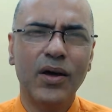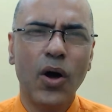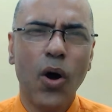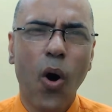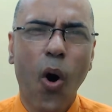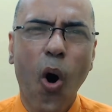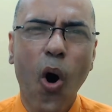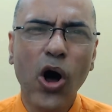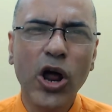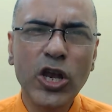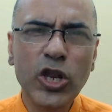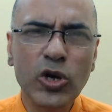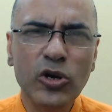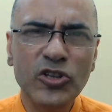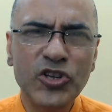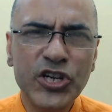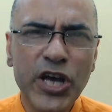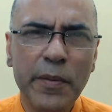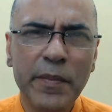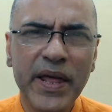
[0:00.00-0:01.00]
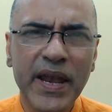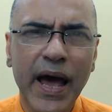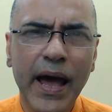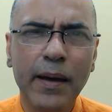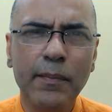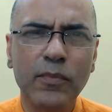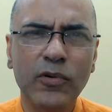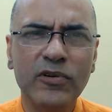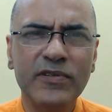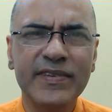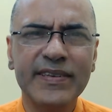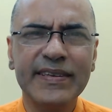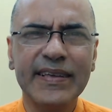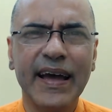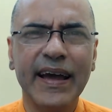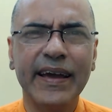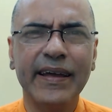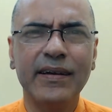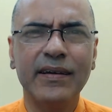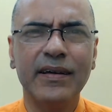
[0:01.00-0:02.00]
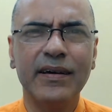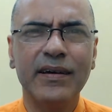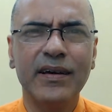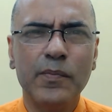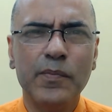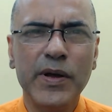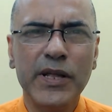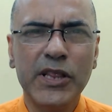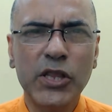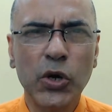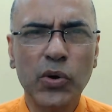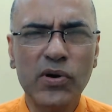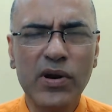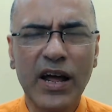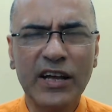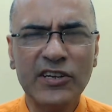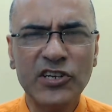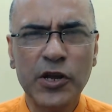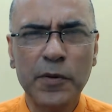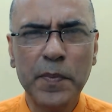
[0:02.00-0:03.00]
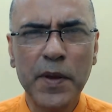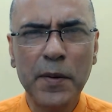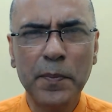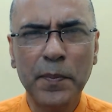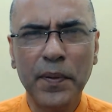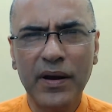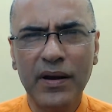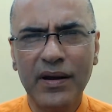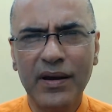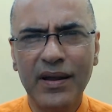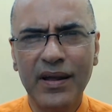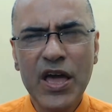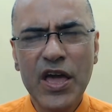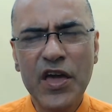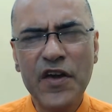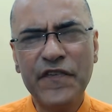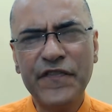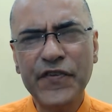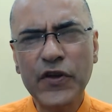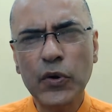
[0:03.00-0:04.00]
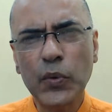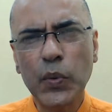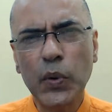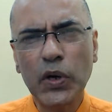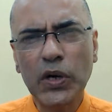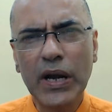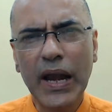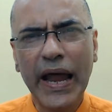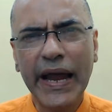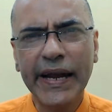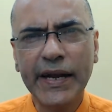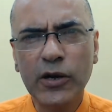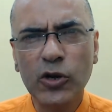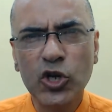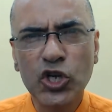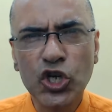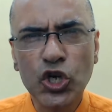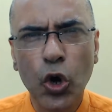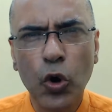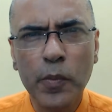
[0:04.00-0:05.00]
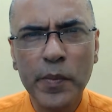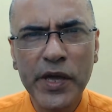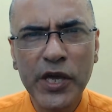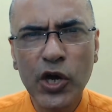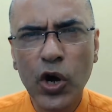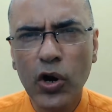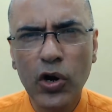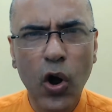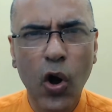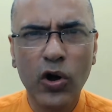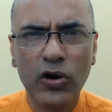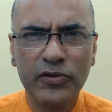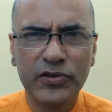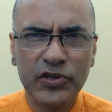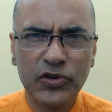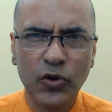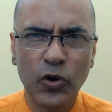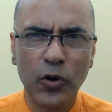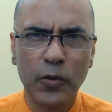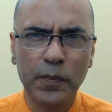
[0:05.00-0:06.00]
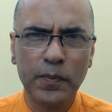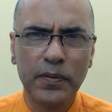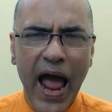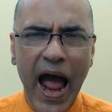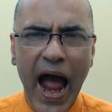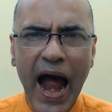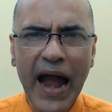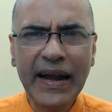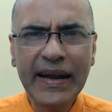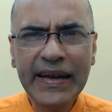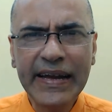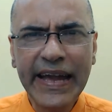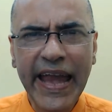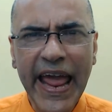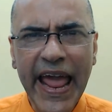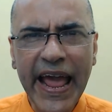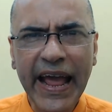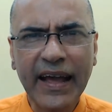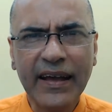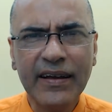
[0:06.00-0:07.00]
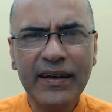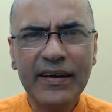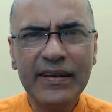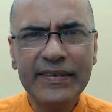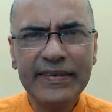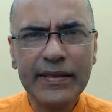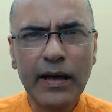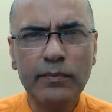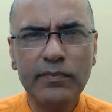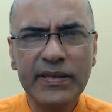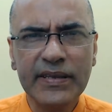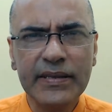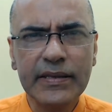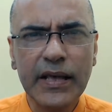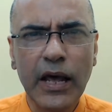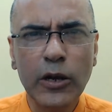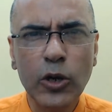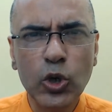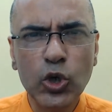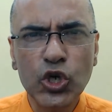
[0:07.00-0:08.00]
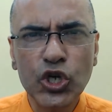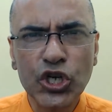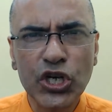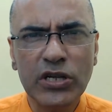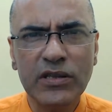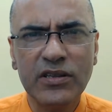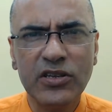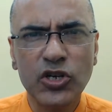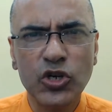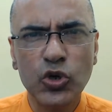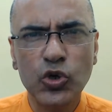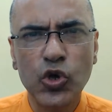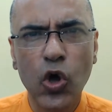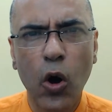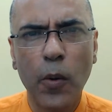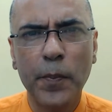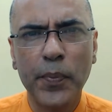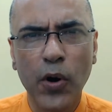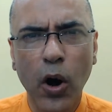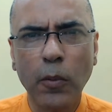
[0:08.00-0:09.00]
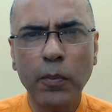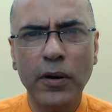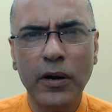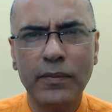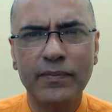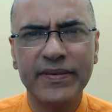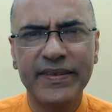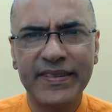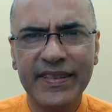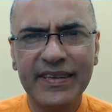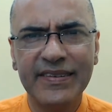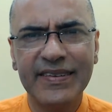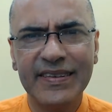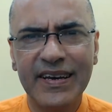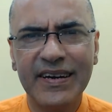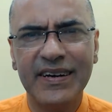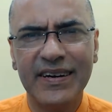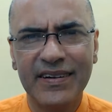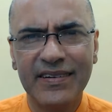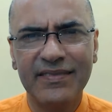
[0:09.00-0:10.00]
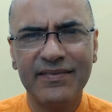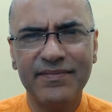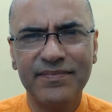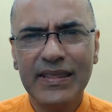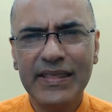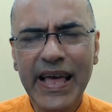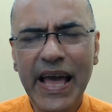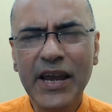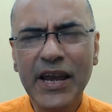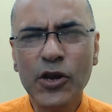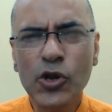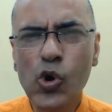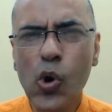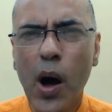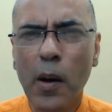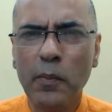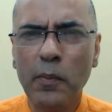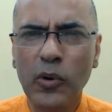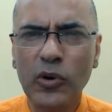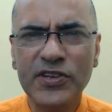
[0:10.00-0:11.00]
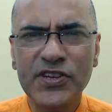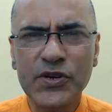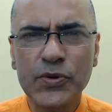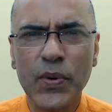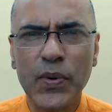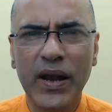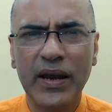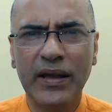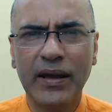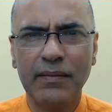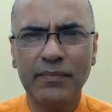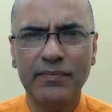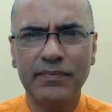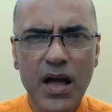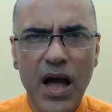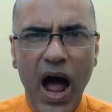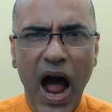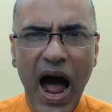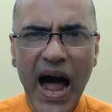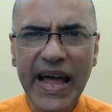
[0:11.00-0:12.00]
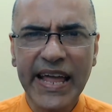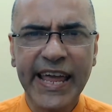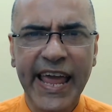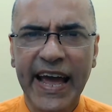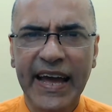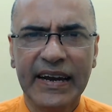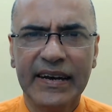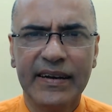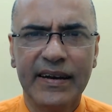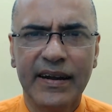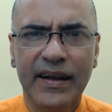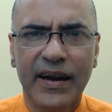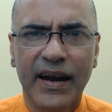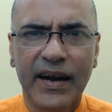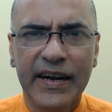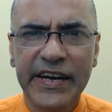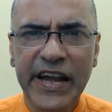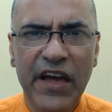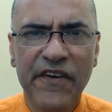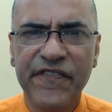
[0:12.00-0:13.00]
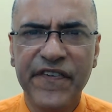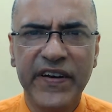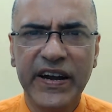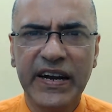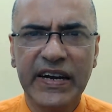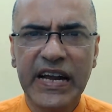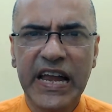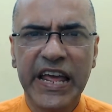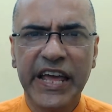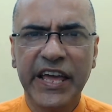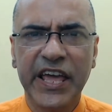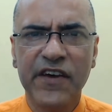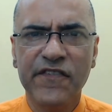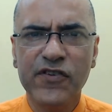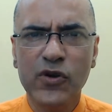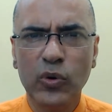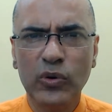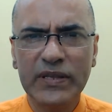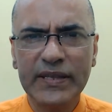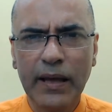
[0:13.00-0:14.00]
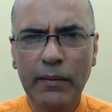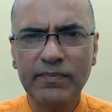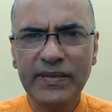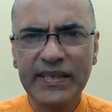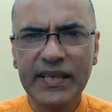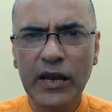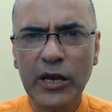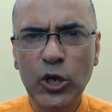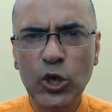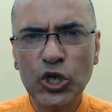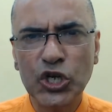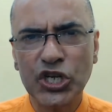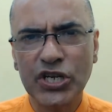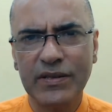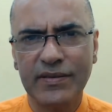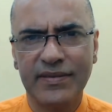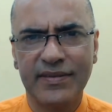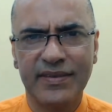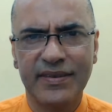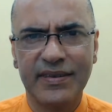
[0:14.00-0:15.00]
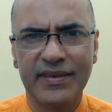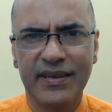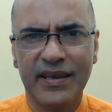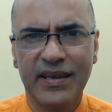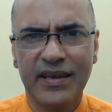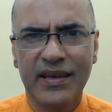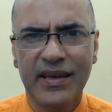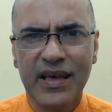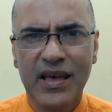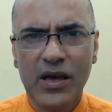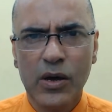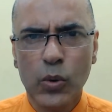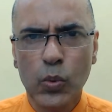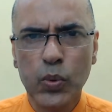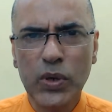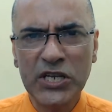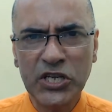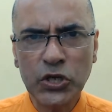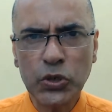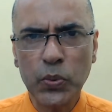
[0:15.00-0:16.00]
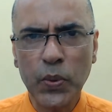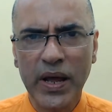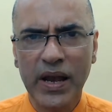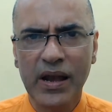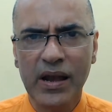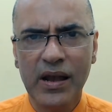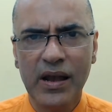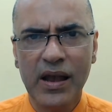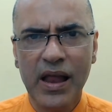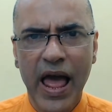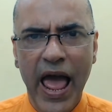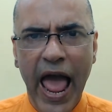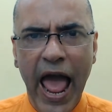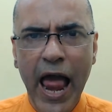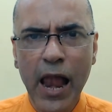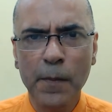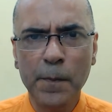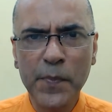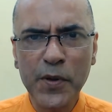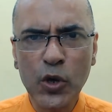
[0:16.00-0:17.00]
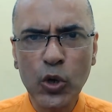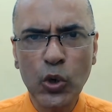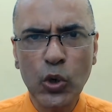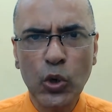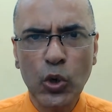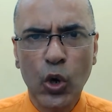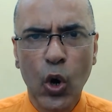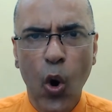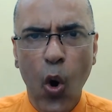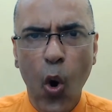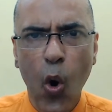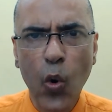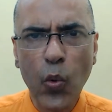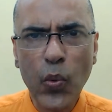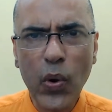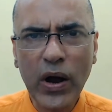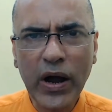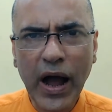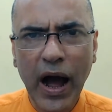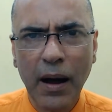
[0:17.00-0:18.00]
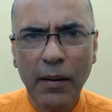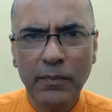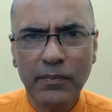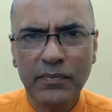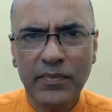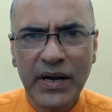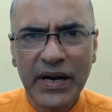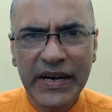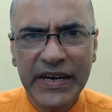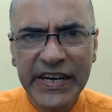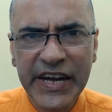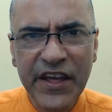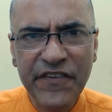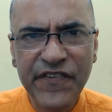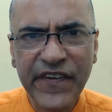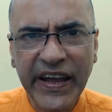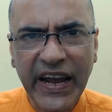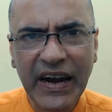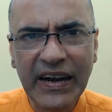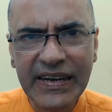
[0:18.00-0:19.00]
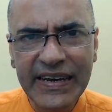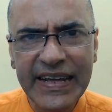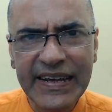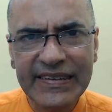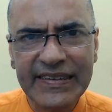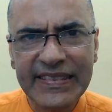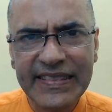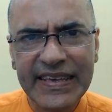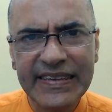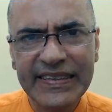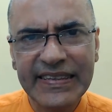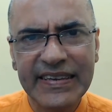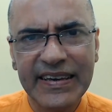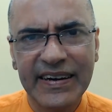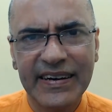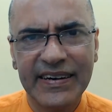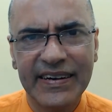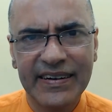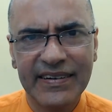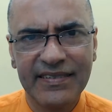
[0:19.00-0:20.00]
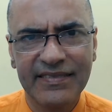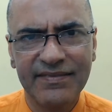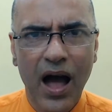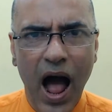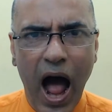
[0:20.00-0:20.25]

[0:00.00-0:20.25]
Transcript: all you Gemini moon sign, Mithun Rashi people, if you would like to show me your horoscope and take some solutions to your problems this year, then you are most welcome. I can definitely give you some solutions which will help you overcome difficulties this year.